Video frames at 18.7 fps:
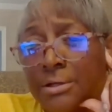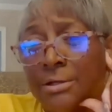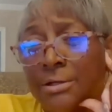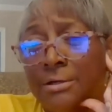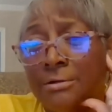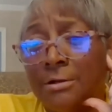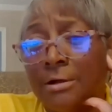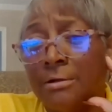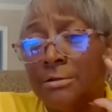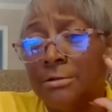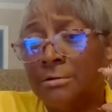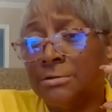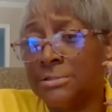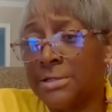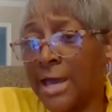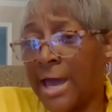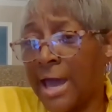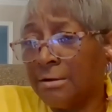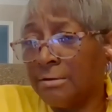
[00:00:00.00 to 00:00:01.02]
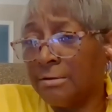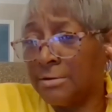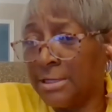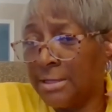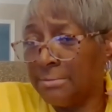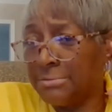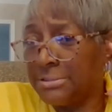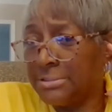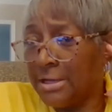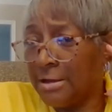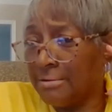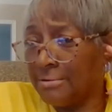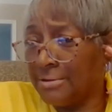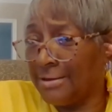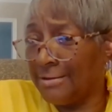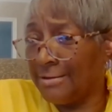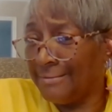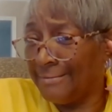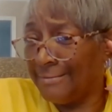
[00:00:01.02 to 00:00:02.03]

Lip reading: you know those acronyms, don't you?